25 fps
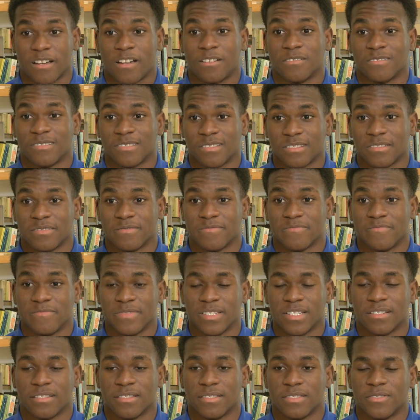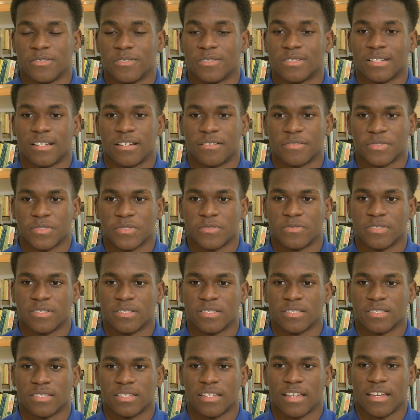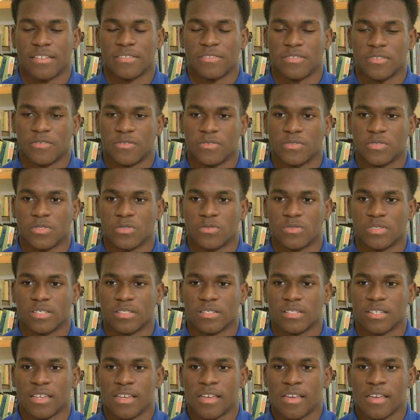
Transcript: honestly, because there's a lot of students that don't do it,